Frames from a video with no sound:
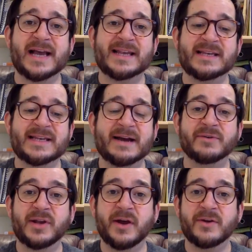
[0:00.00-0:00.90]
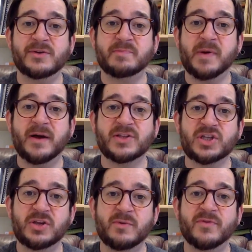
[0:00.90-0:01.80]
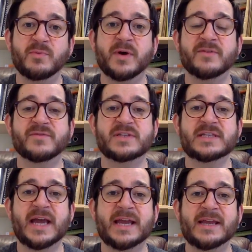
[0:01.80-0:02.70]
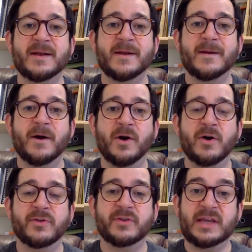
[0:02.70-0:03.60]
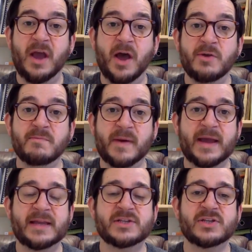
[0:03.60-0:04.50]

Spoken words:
and download part two of the Word for Today on the homepage.